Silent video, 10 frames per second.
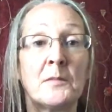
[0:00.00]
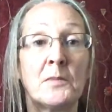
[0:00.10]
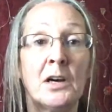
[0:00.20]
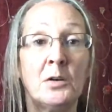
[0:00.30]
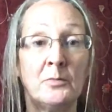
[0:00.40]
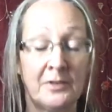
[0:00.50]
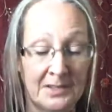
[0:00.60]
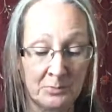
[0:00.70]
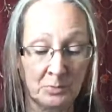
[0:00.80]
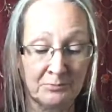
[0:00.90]
But hopefully
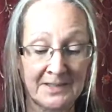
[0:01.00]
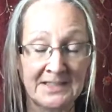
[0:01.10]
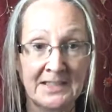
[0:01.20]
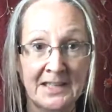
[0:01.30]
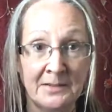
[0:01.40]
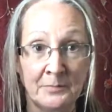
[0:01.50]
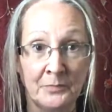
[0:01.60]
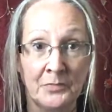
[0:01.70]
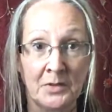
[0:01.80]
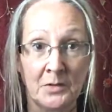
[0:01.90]
it will resonate
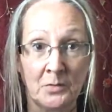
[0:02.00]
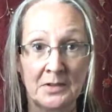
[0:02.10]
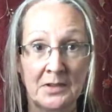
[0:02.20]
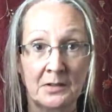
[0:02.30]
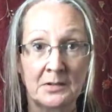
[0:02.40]
with